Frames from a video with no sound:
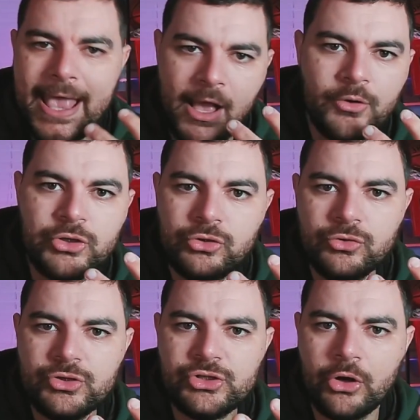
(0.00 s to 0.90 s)
how you
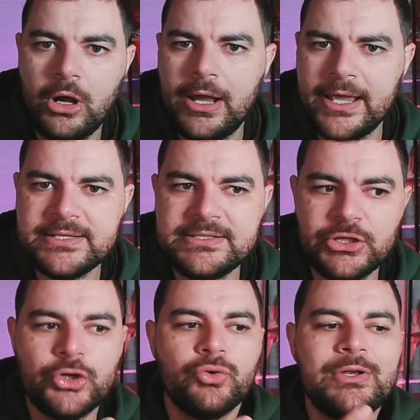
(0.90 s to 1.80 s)
use your eyes
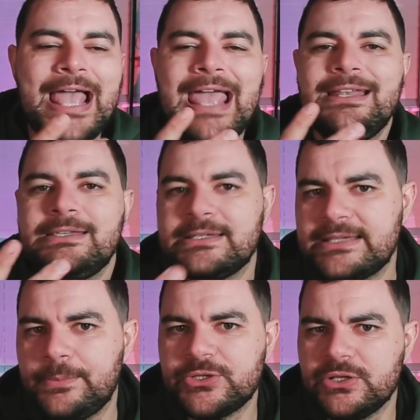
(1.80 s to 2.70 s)
to create
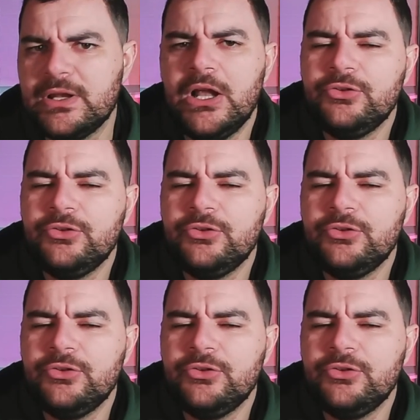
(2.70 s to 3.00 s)
deception.